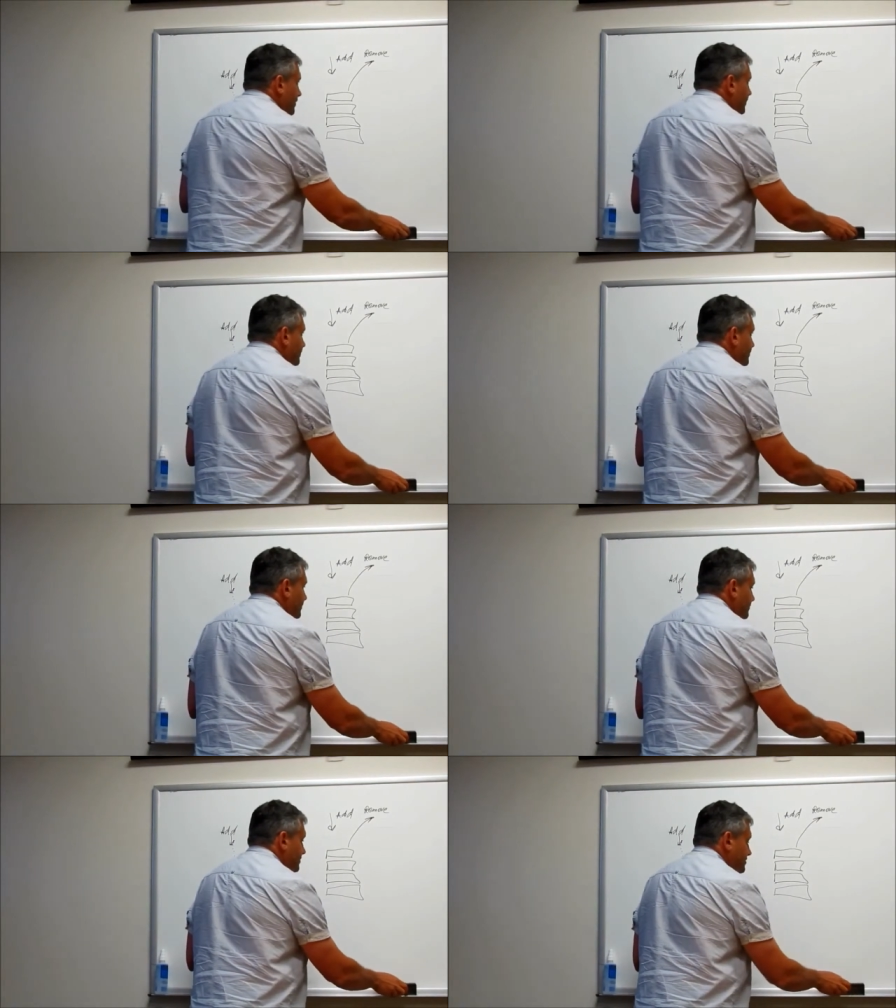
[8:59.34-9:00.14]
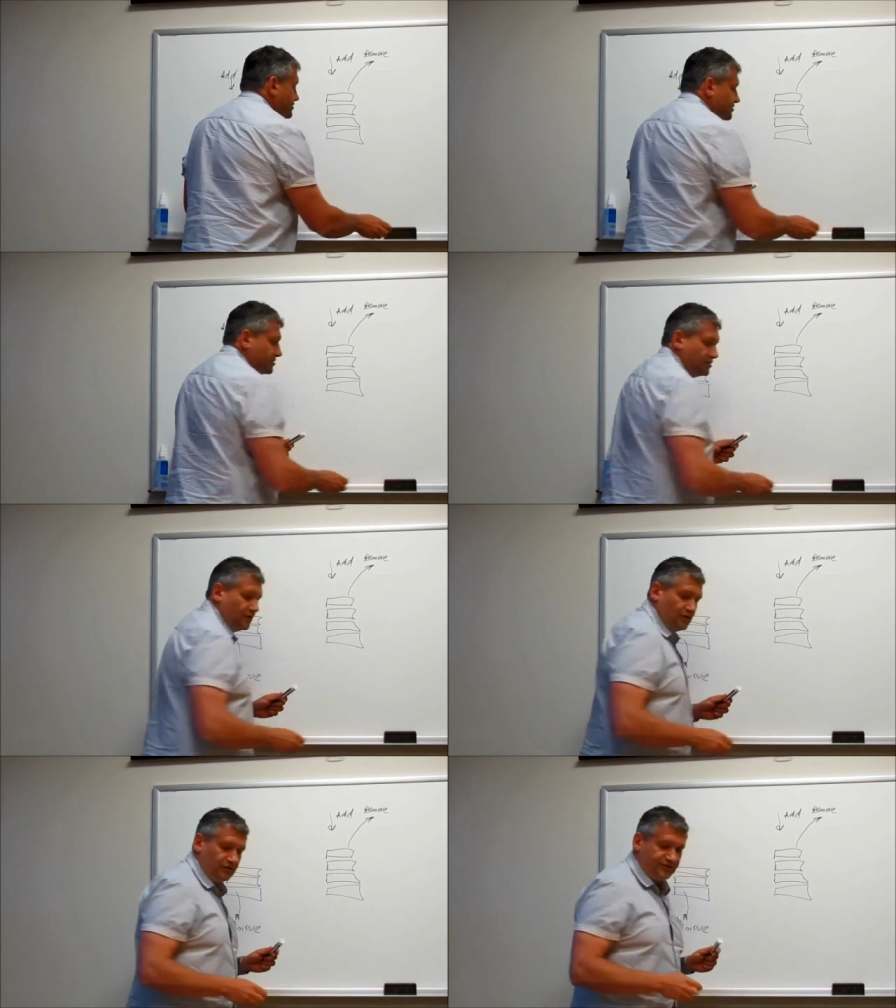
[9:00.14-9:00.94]
And there is
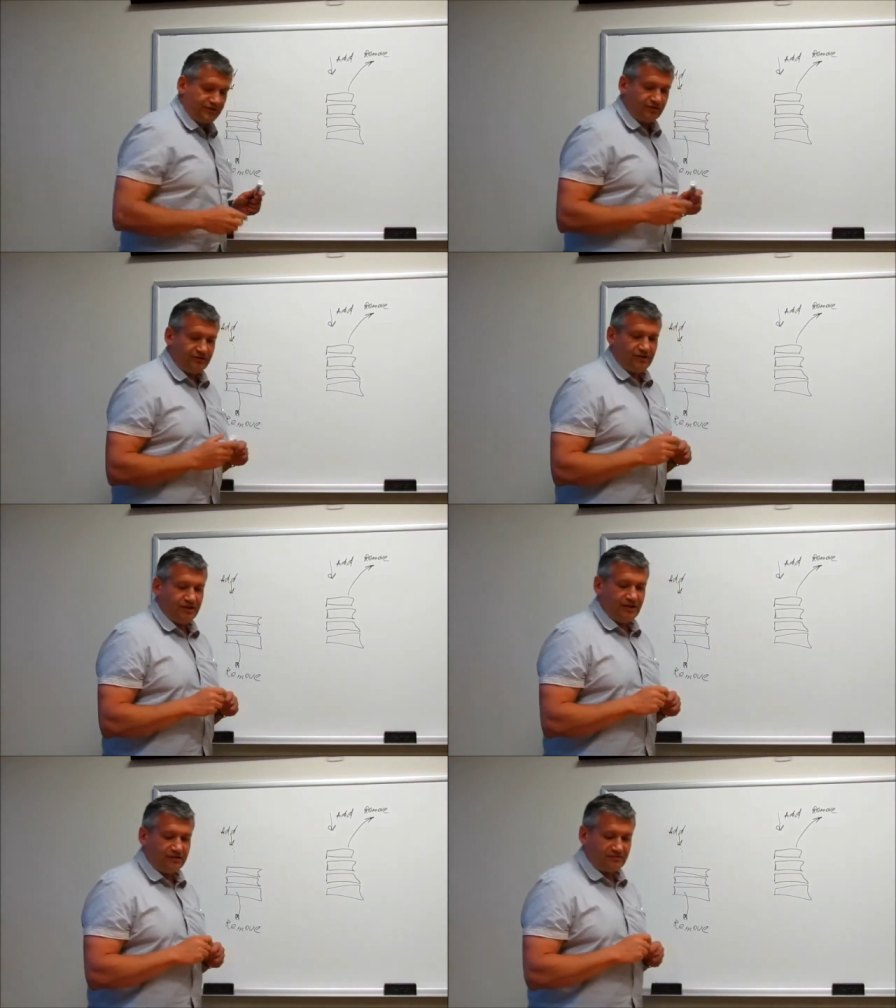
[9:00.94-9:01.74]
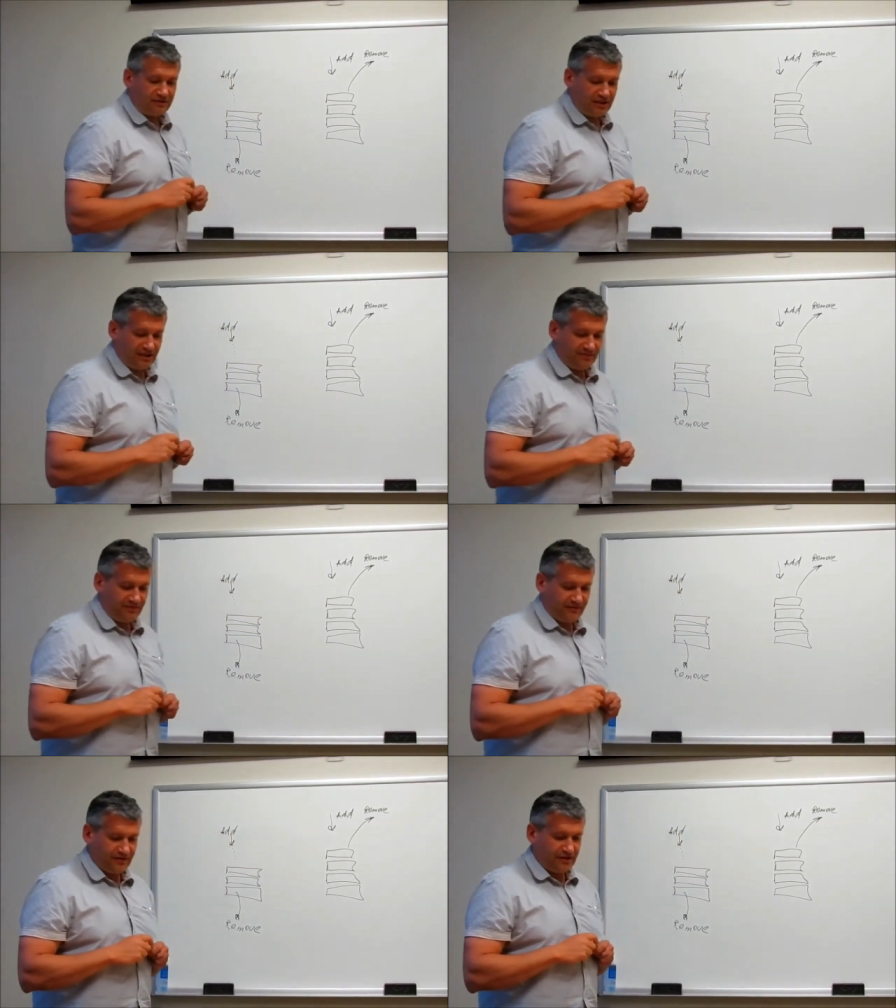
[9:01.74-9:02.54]
also another type
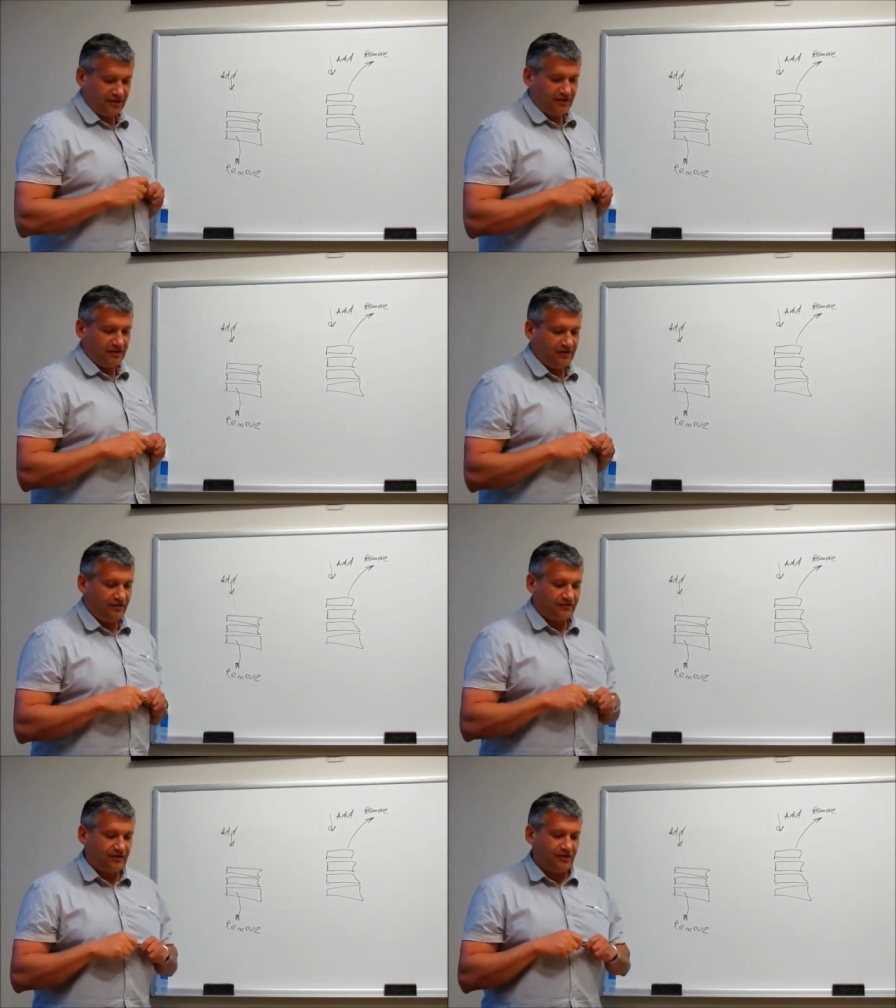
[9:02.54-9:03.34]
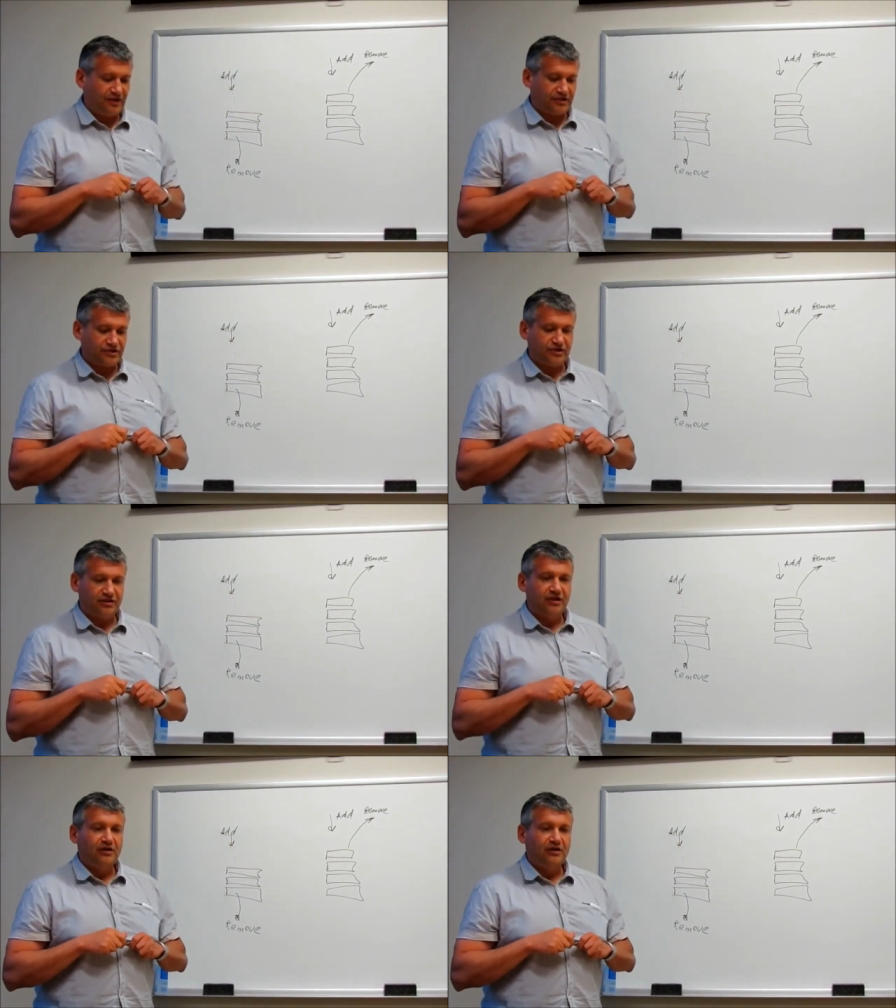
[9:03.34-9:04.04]
of collection,